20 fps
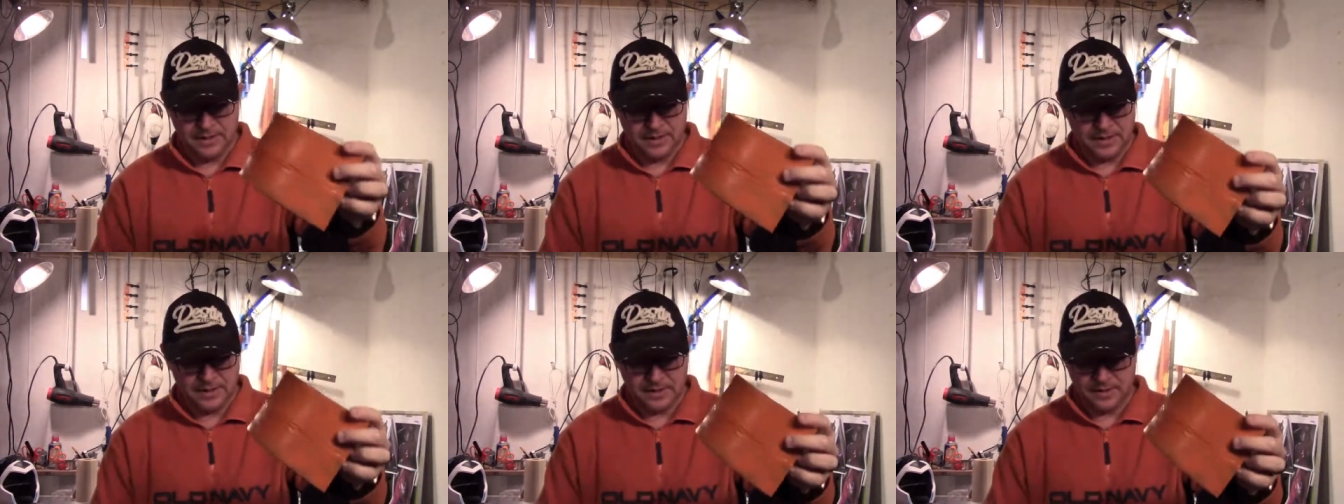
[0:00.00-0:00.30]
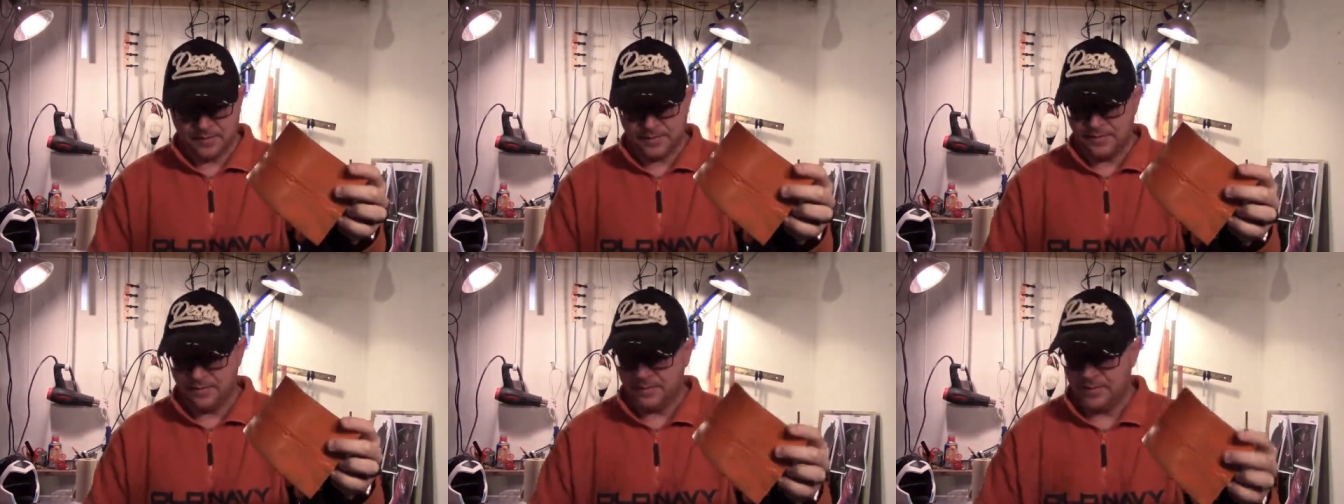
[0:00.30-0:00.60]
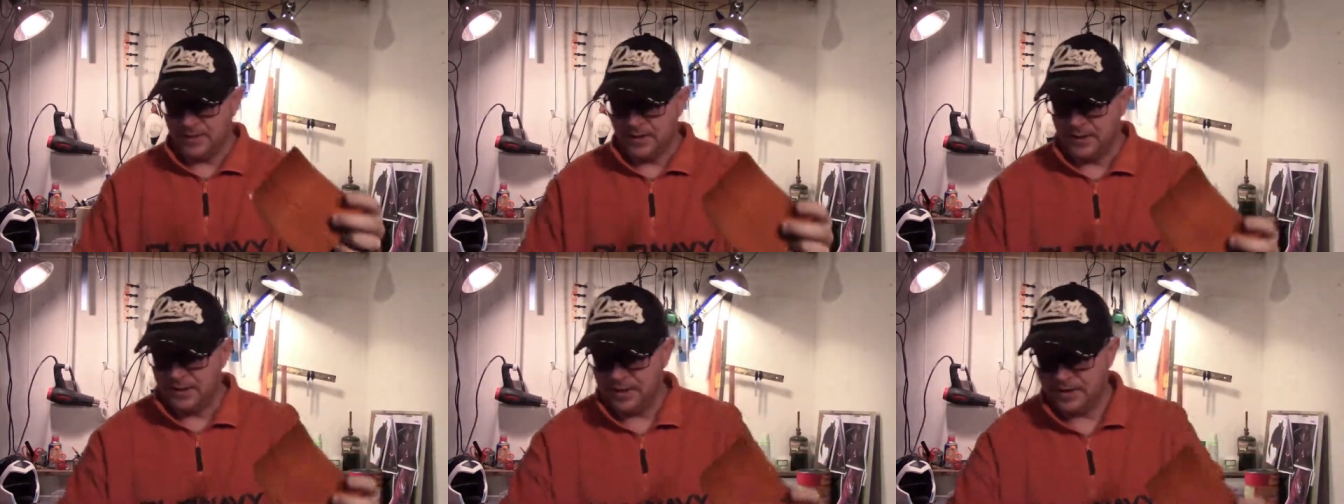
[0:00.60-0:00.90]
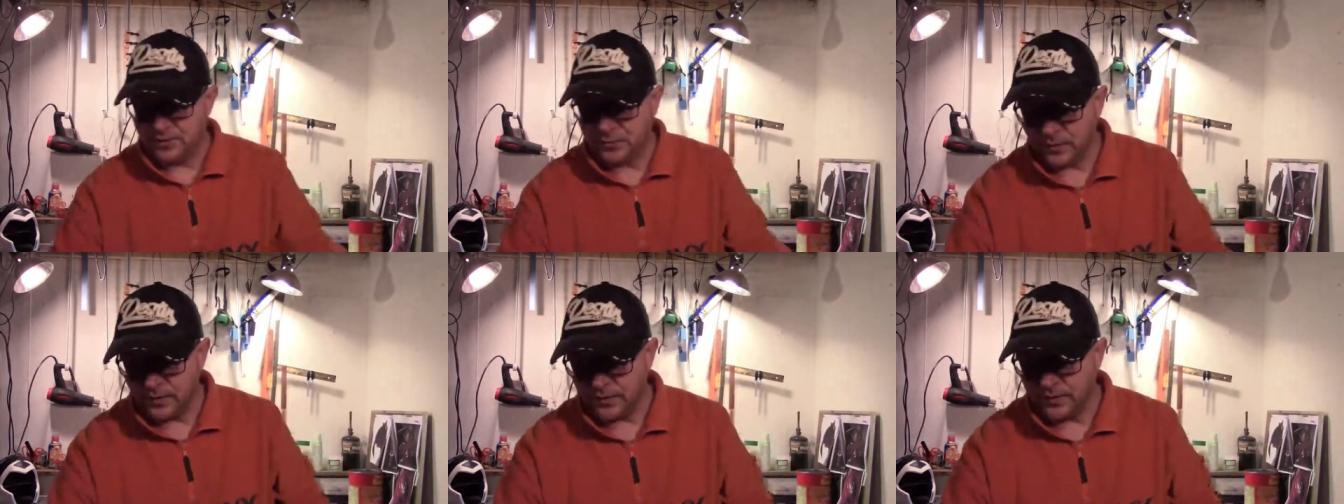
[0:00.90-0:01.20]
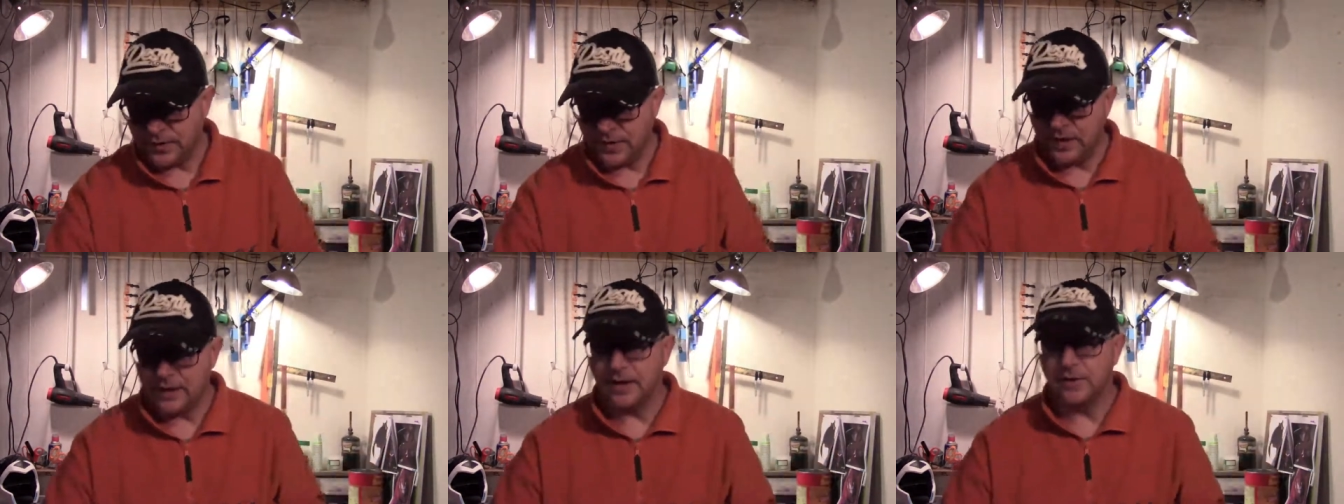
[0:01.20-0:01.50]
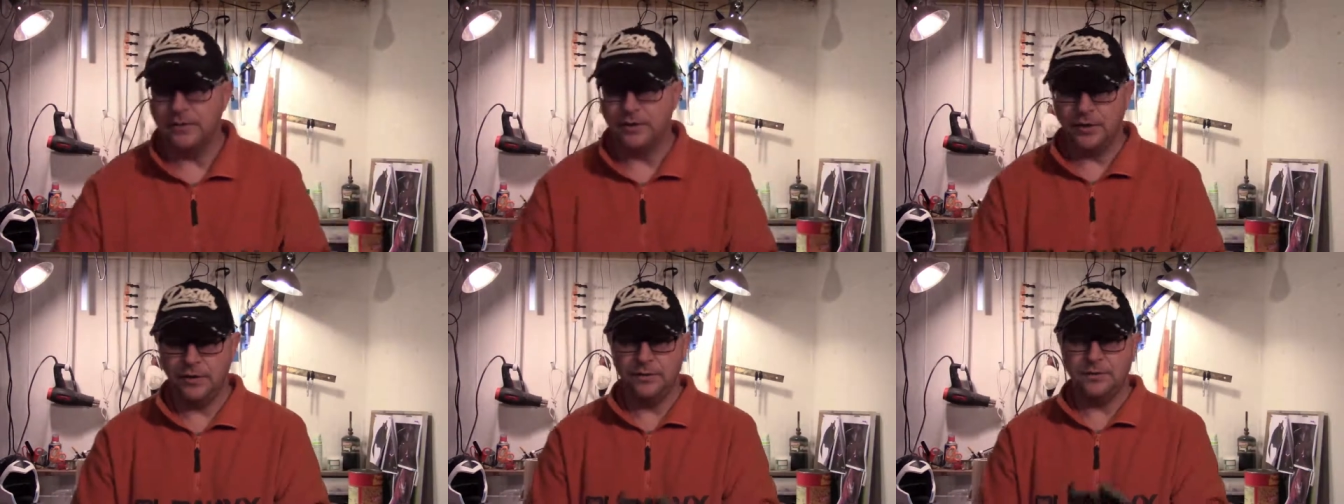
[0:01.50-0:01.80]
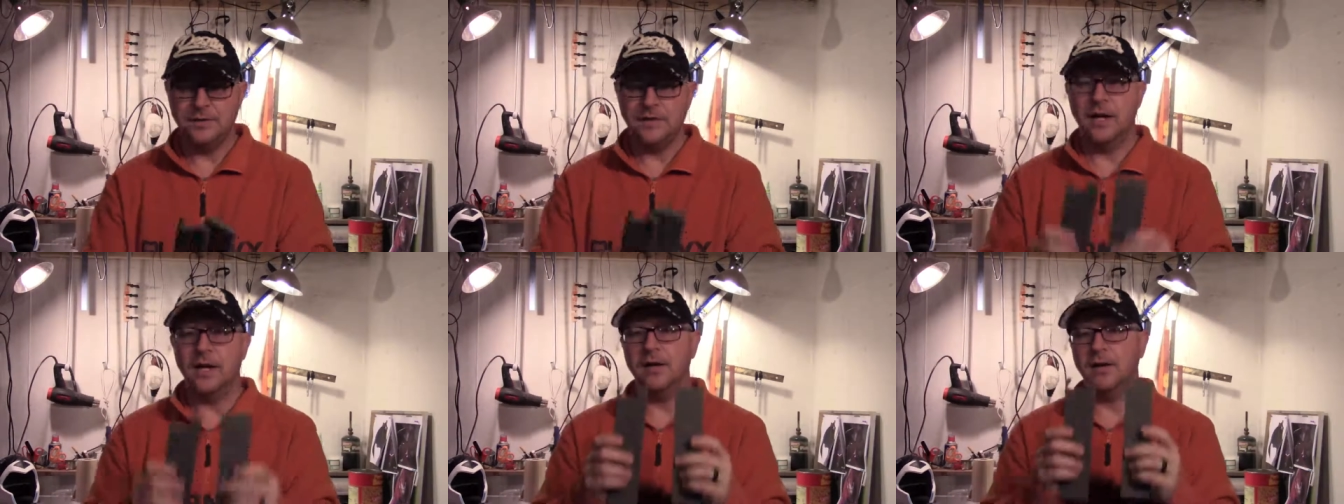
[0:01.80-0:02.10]
Um, it's one thing if you
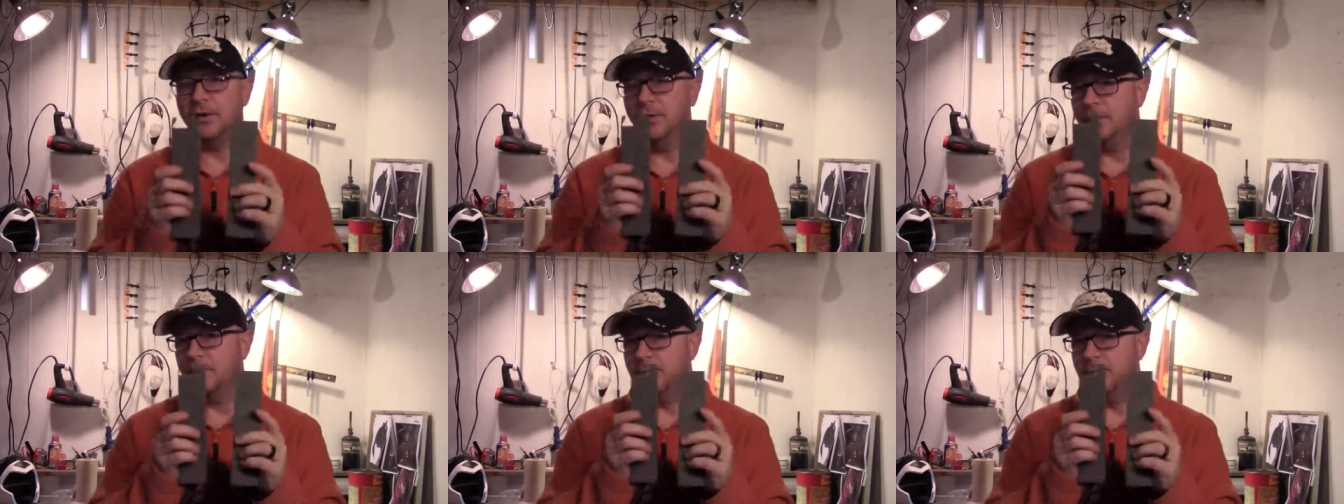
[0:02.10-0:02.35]
use hot glue to